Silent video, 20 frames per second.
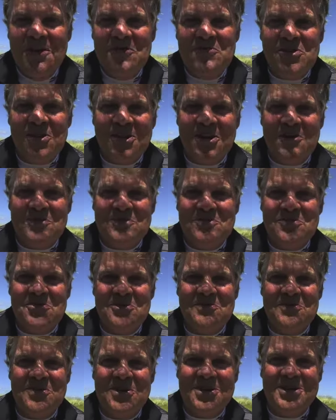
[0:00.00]
for a couple of
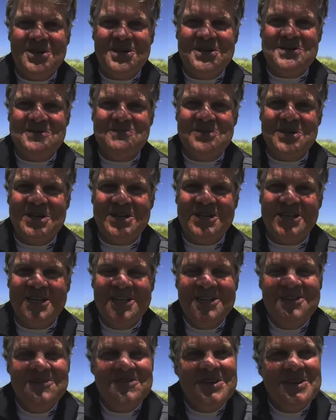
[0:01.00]
more birdies. But
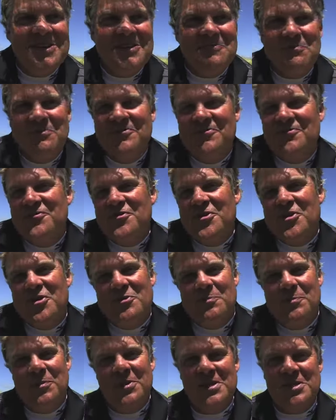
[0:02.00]
anyway, I'm
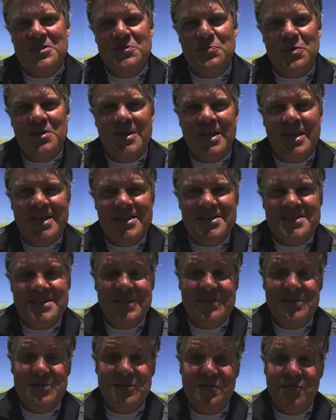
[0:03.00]
very pleased with a
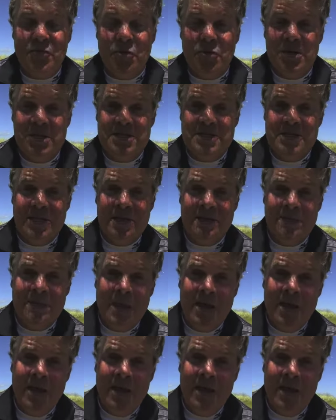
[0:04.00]
74 yesterday